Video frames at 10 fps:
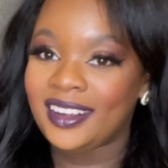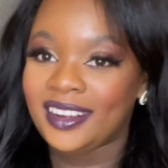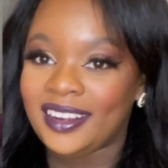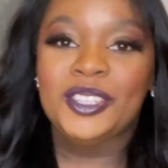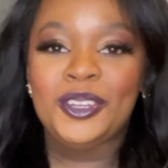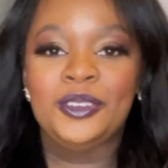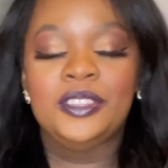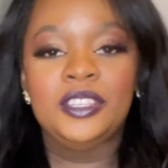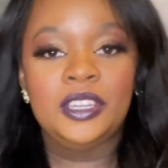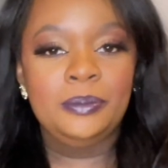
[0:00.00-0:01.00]
So
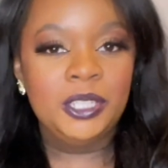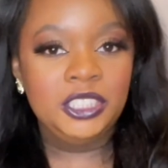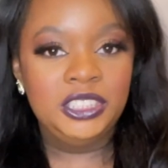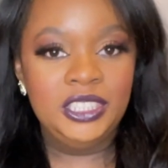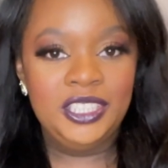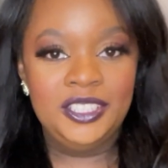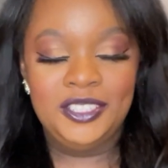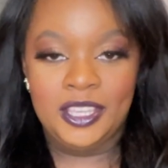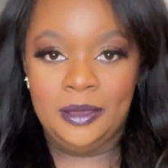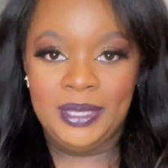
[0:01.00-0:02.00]
the Obagi
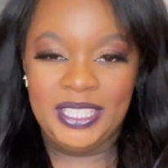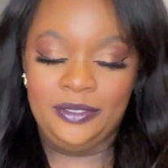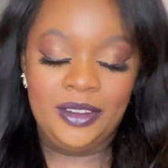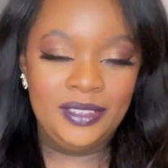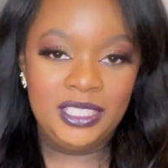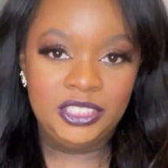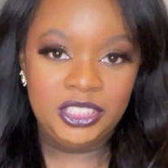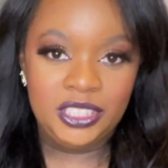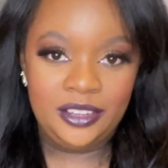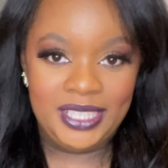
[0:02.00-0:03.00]
Nu-DERM is a
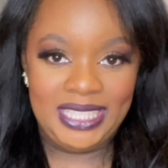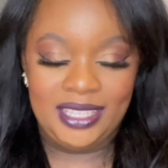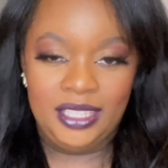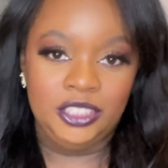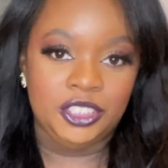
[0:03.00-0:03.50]
revolutionary skin